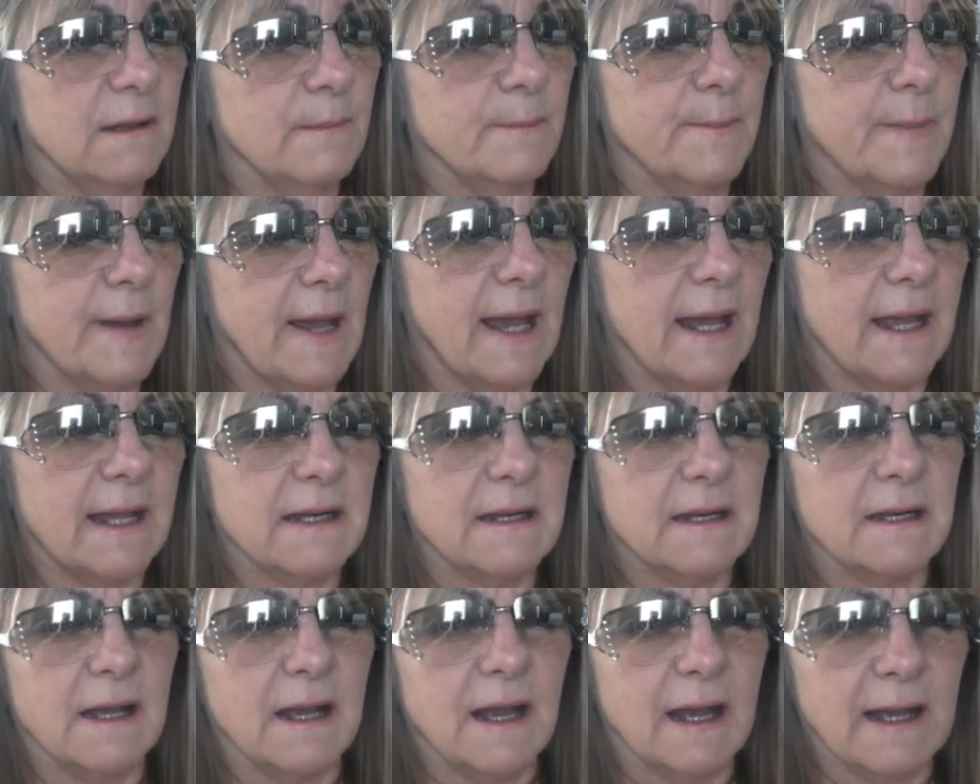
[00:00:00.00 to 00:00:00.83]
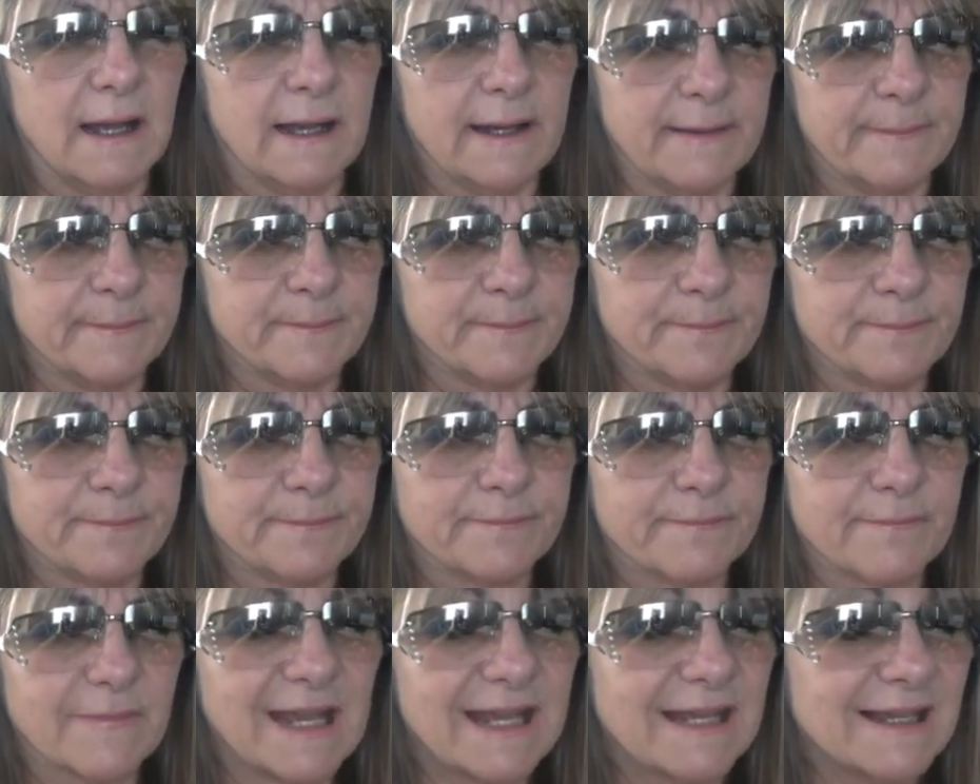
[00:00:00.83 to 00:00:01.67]
but
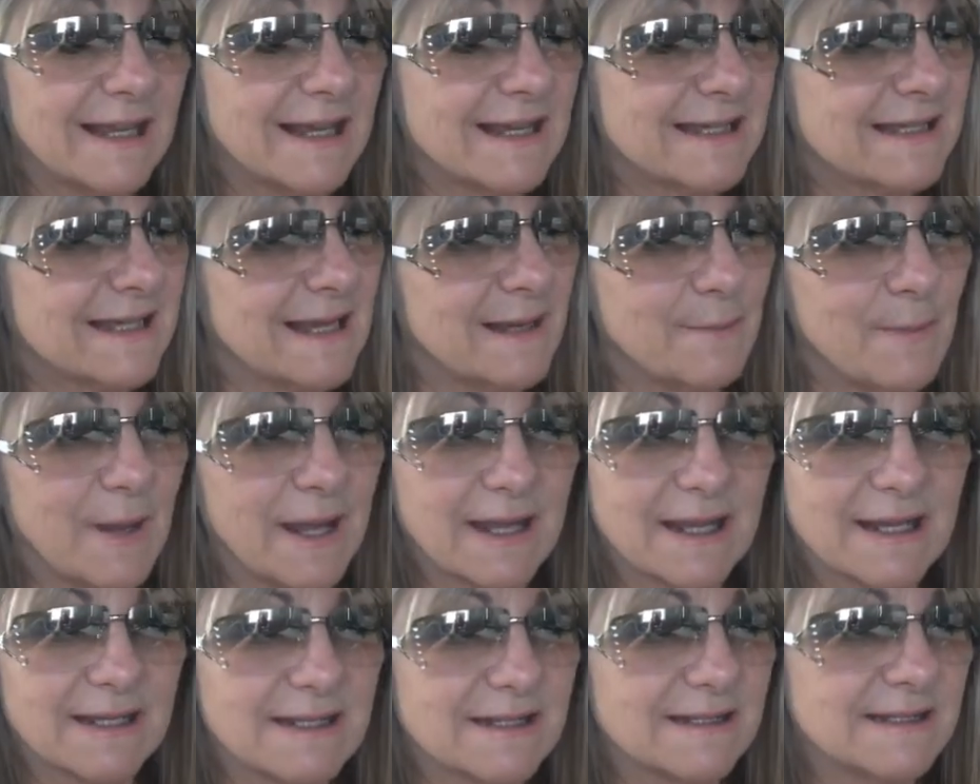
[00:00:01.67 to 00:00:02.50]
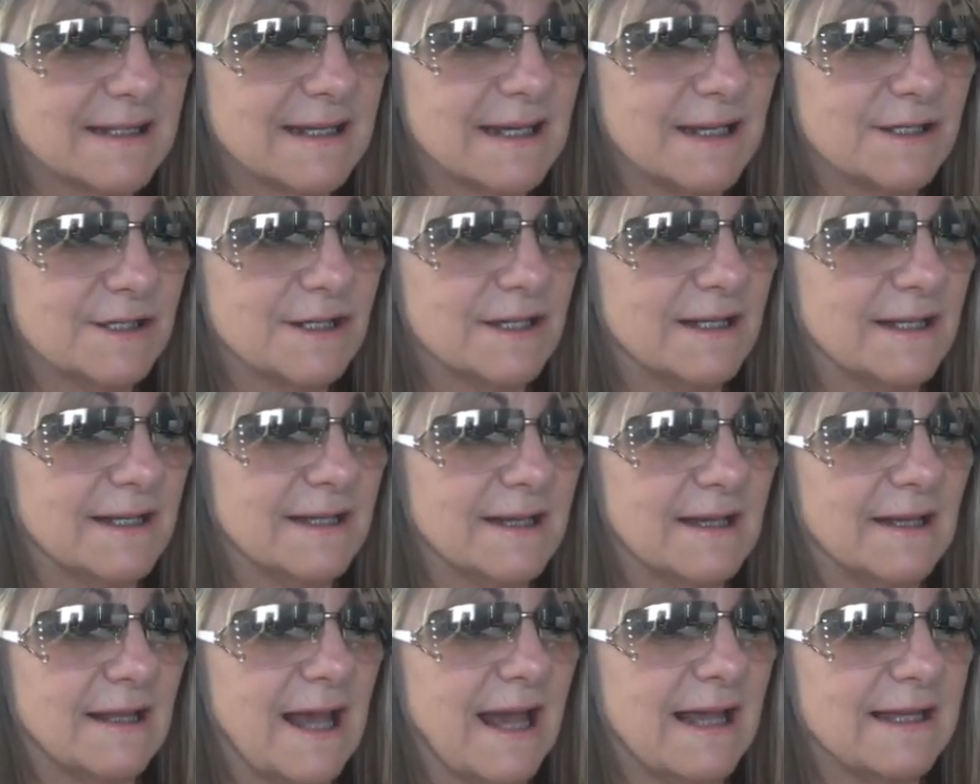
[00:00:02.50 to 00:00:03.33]
unless I make a decision at
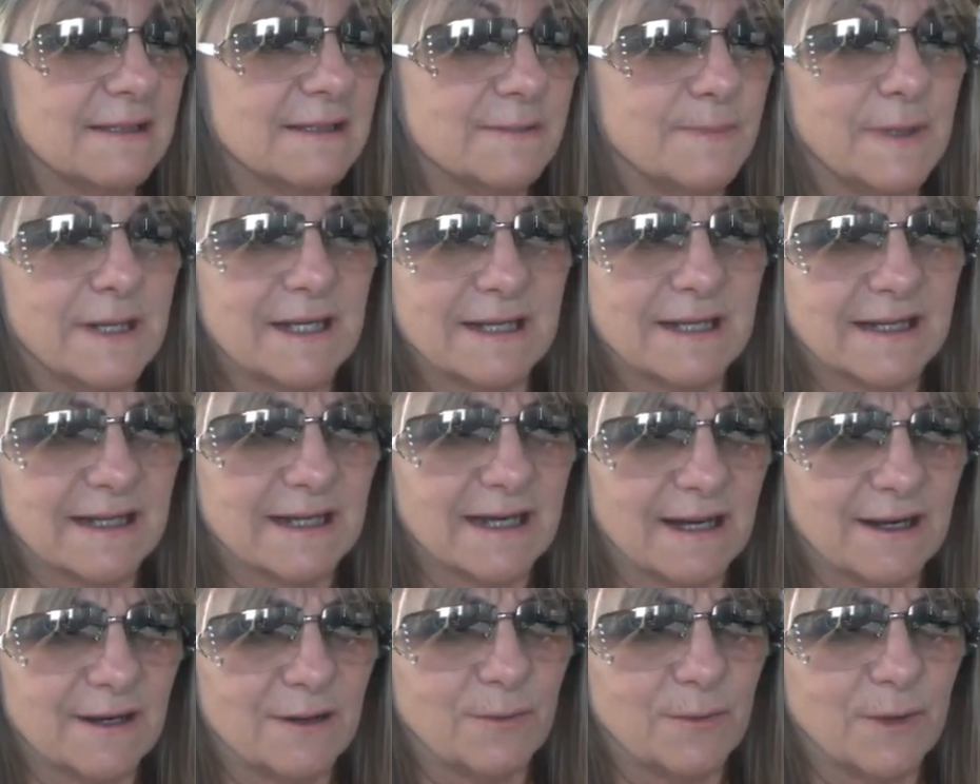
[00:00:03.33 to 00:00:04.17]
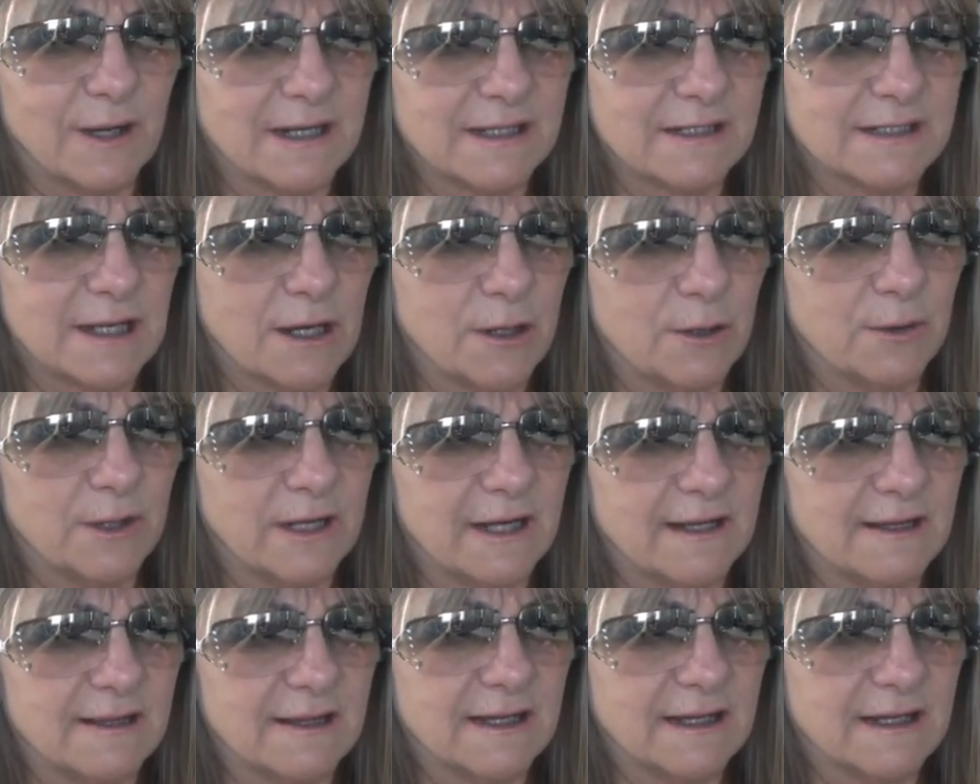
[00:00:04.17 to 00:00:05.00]
the last minute that I don't want to tow
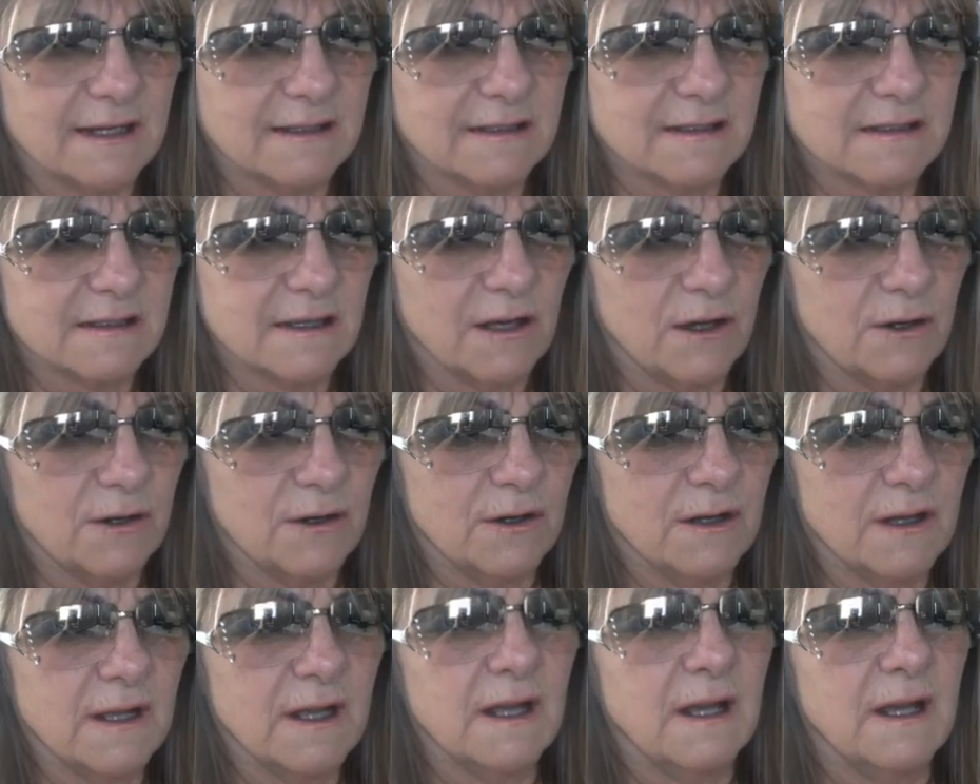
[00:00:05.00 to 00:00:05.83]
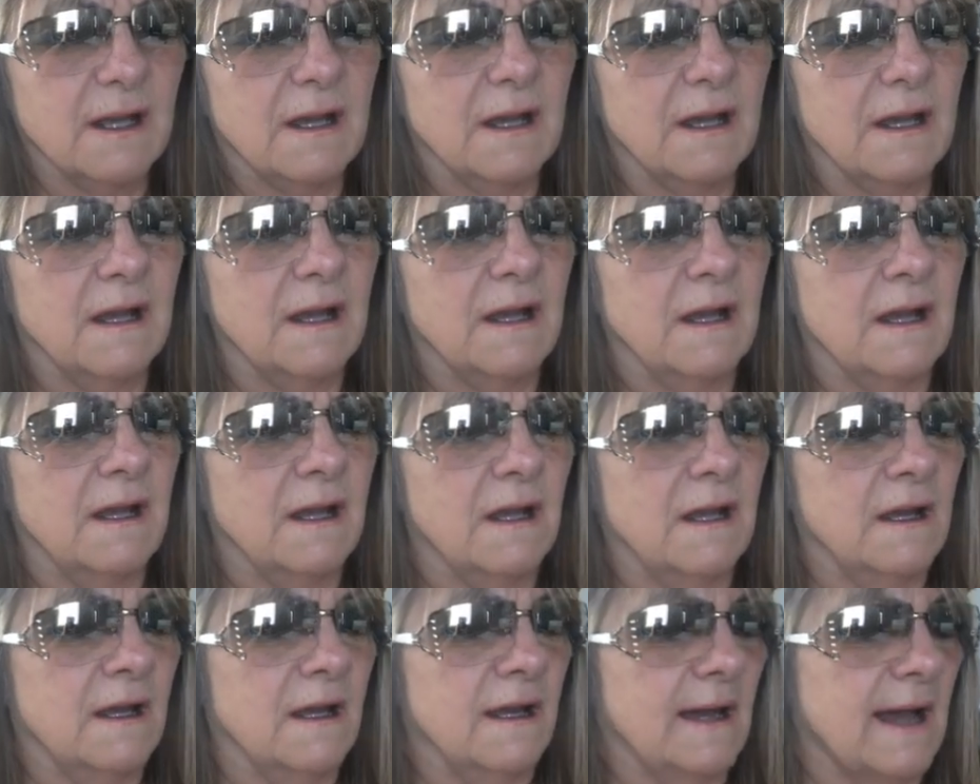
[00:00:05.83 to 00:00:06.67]
anything. So
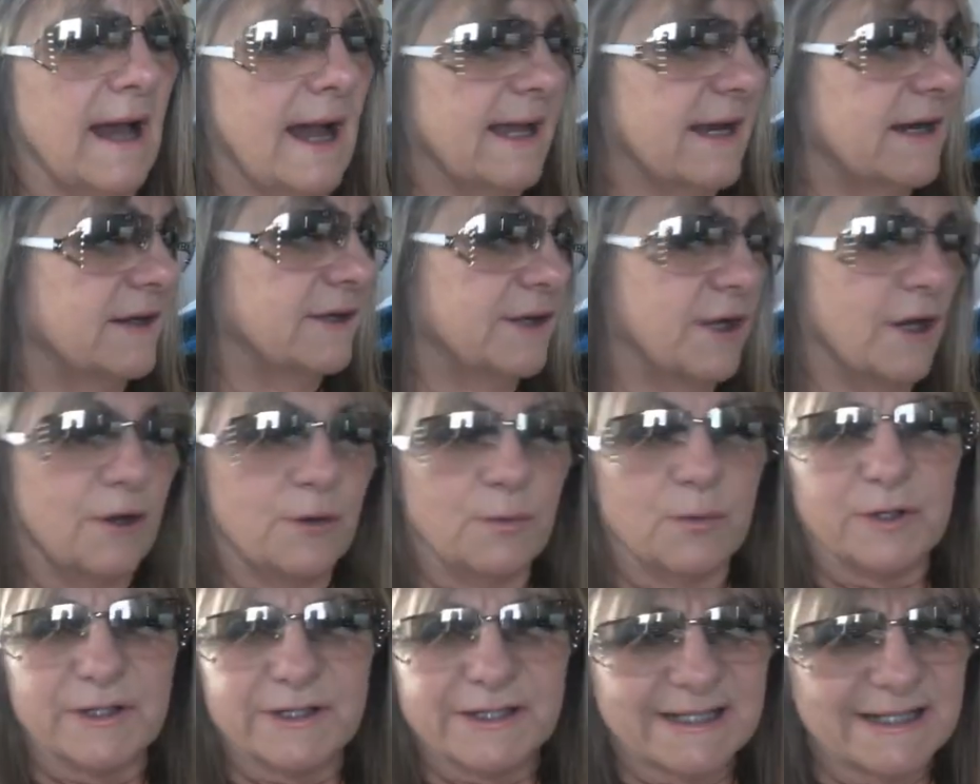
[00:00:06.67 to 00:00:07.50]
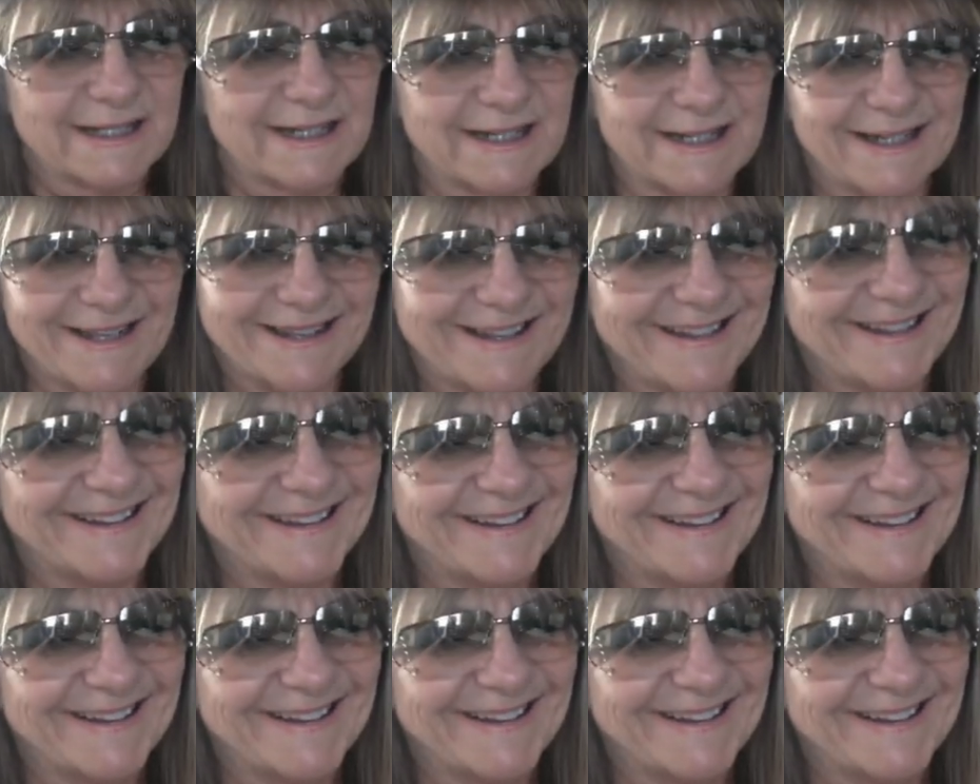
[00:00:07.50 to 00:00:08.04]
I don't know. We'll see.